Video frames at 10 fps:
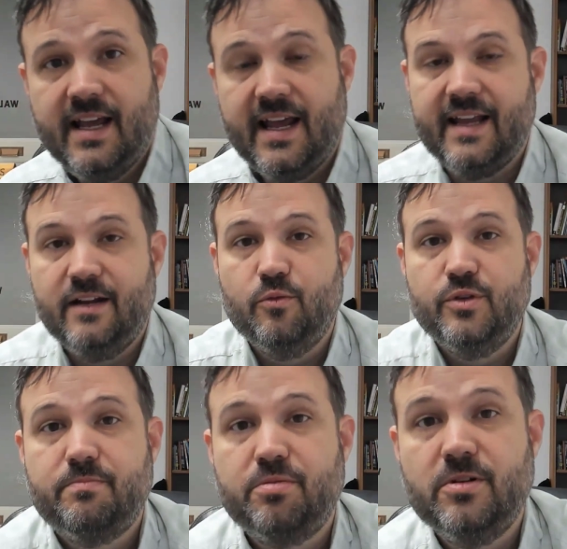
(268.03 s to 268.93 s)
And it
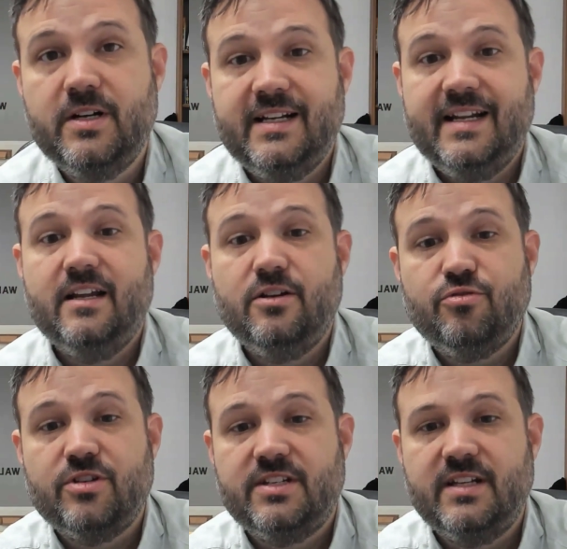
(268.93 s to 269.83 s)
was pretty
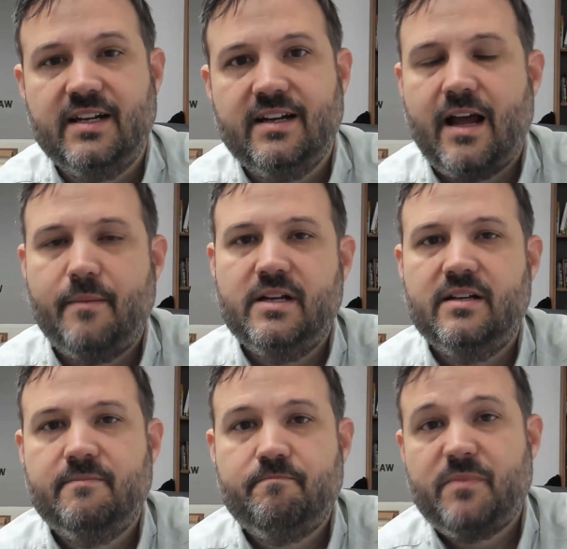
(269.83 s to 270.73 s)
interesting. I
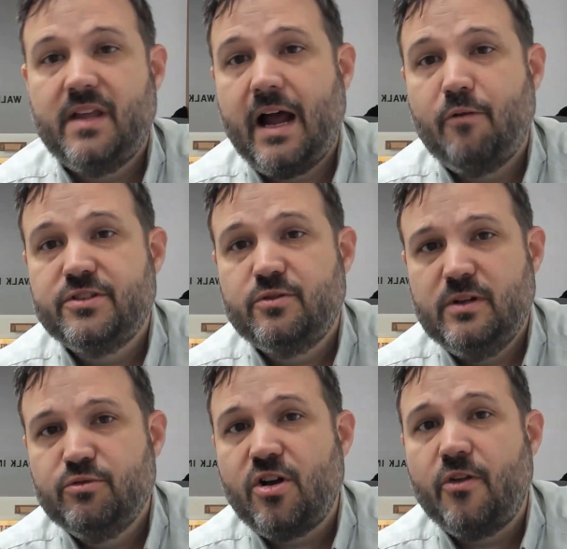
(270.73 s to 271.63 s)
mean, it
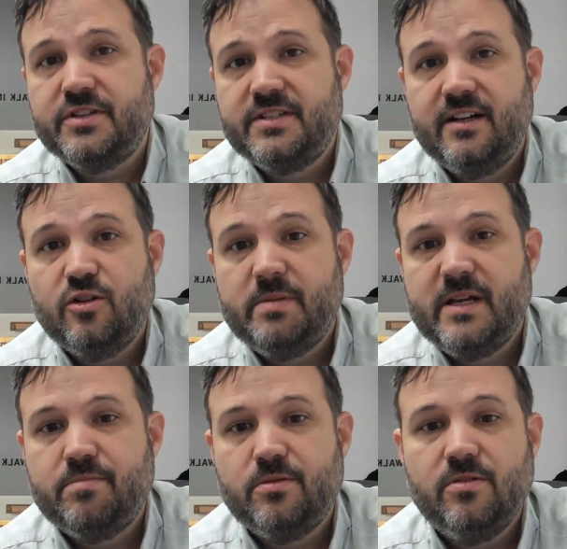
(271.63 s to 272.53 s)
was all the single
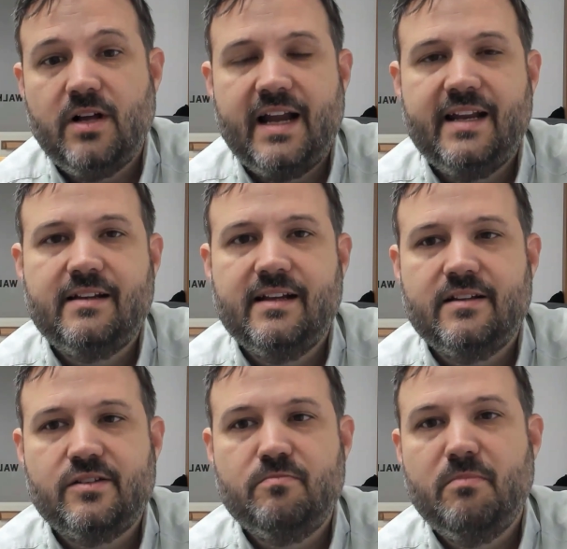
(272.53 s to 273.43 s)
people. I didn't get
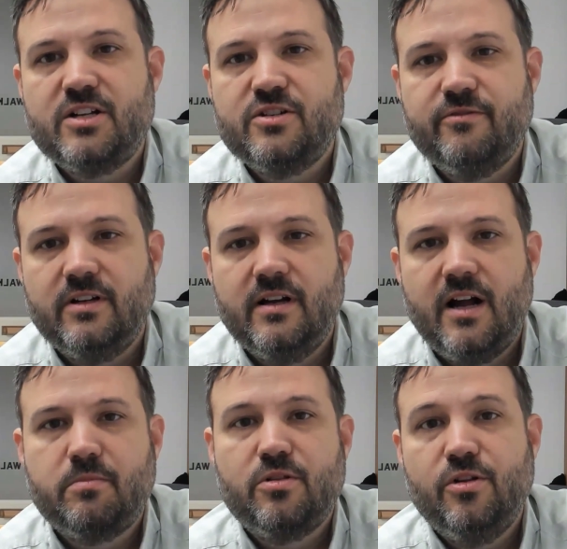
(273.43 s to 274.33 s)
as much of a
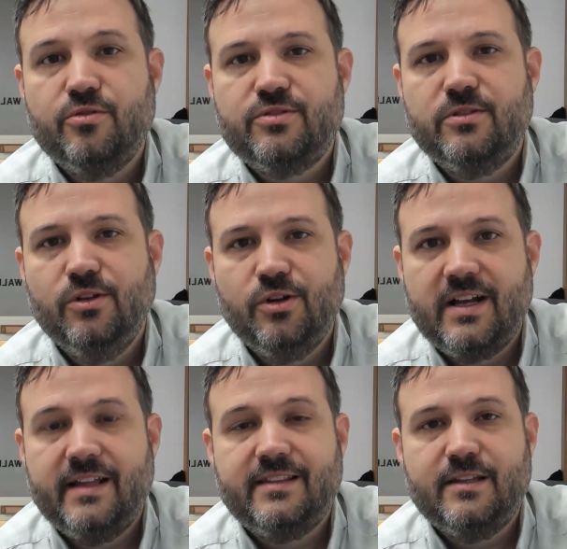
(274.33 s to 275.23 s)
up close
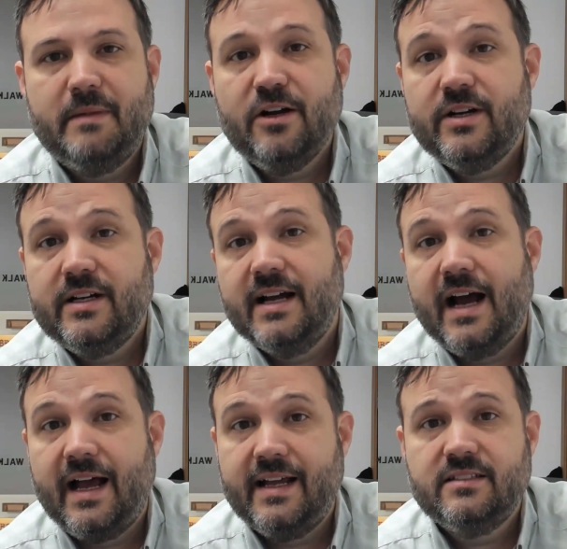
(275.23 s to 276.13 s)
look at the married
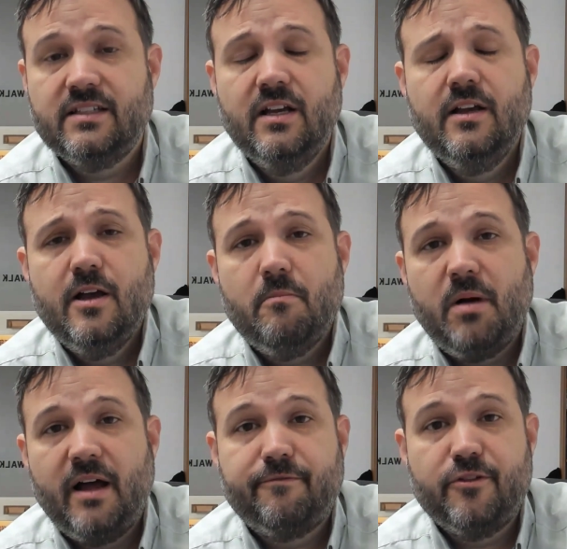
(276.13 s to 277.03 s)
guys,
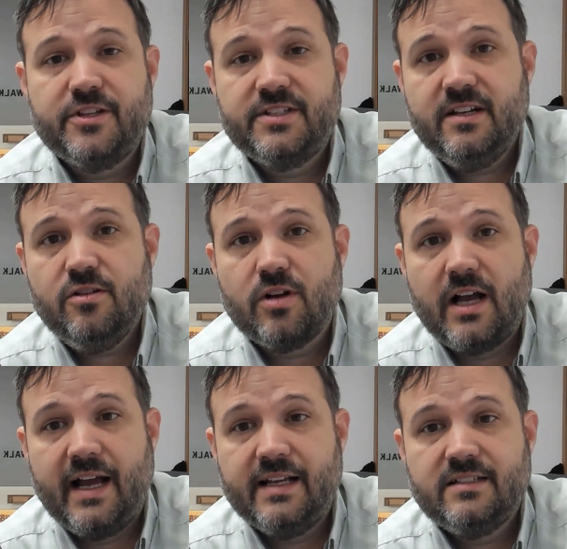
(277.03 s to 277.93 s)
but for the single
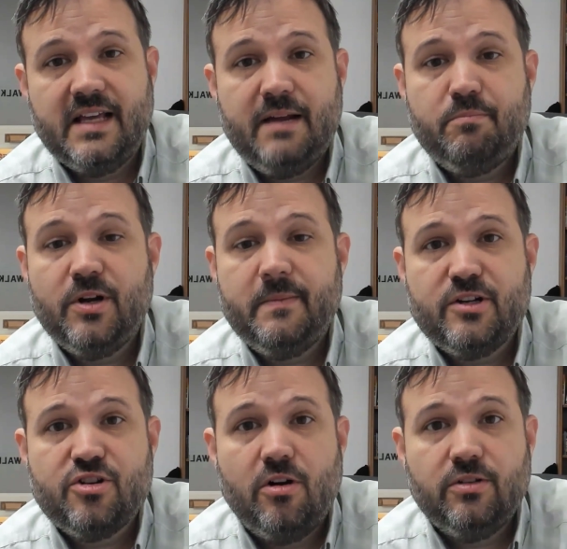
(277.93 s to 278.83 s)
guys, they pretty
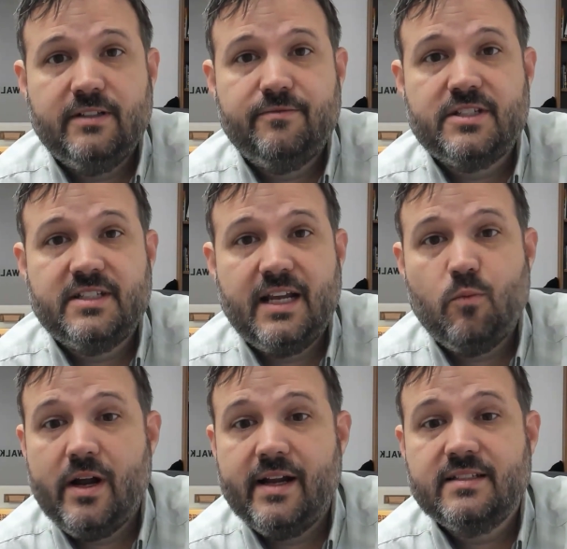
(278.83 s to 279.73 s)
much all live the same
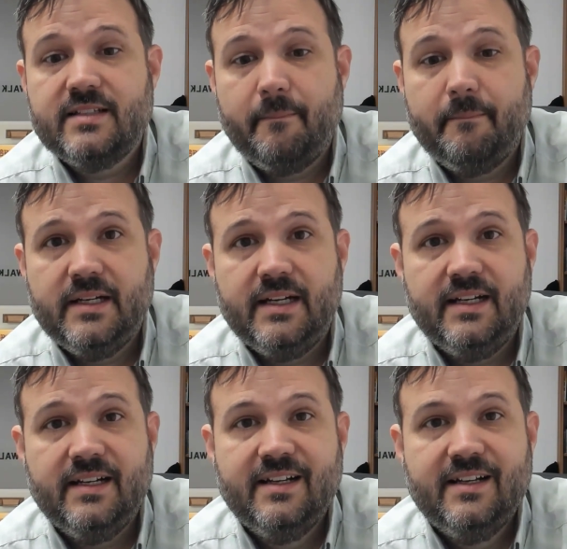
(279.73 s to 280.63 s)
way except me.